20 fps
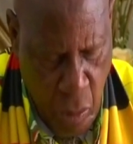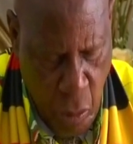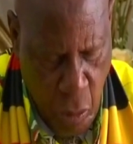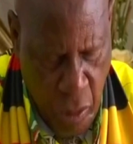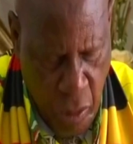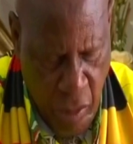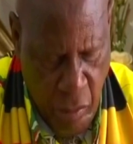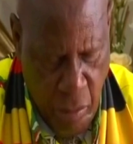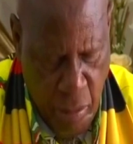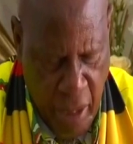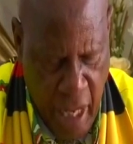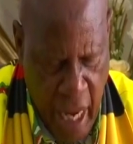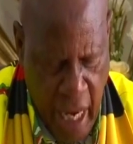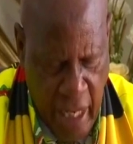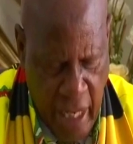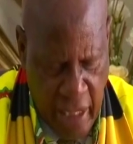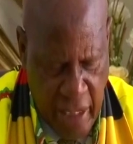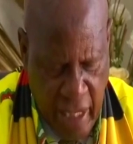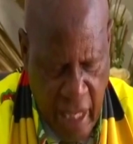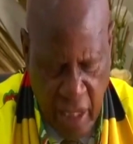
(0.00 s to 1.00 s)
we have been
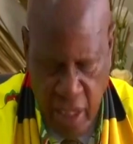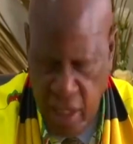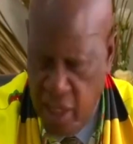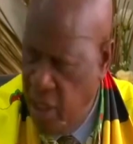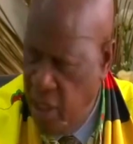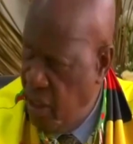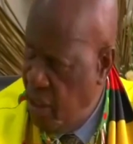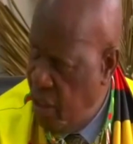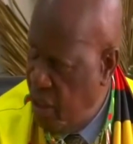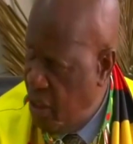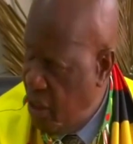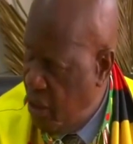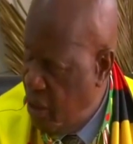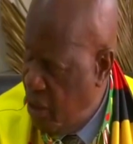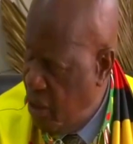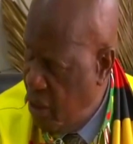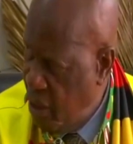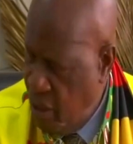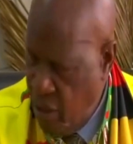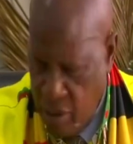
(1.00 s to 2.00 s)
under sanctions
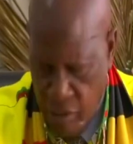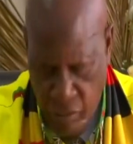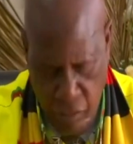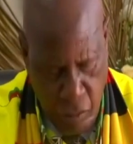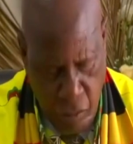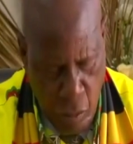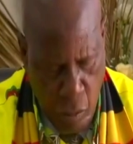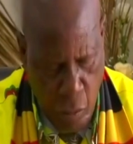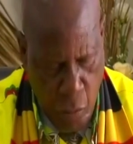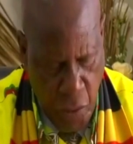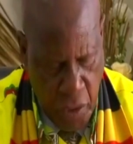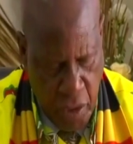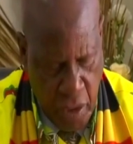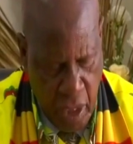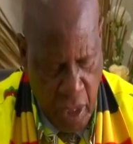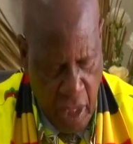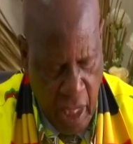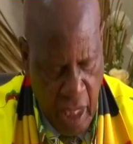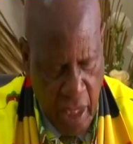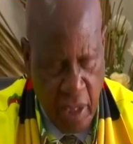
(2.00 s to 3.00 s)
from
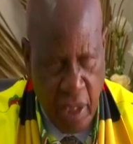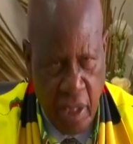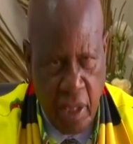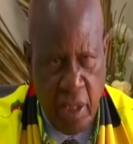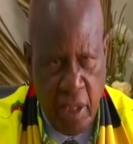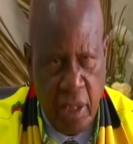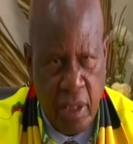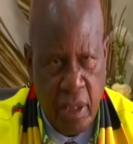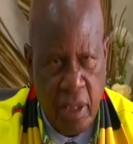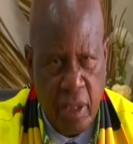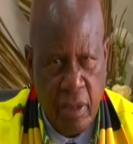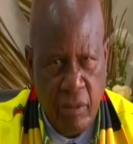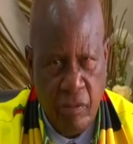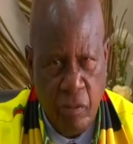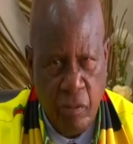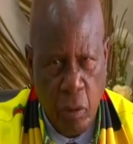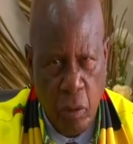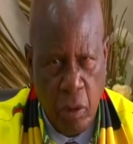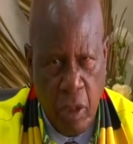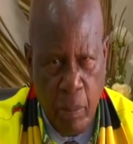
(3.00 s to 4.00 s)
Western countries
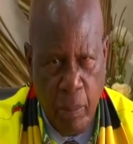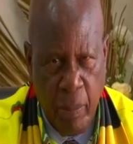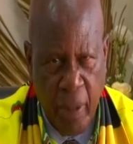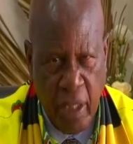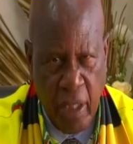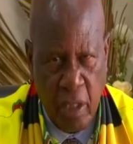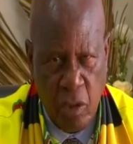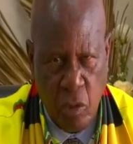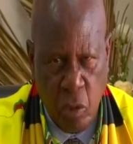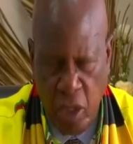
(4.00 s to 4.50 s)
for the past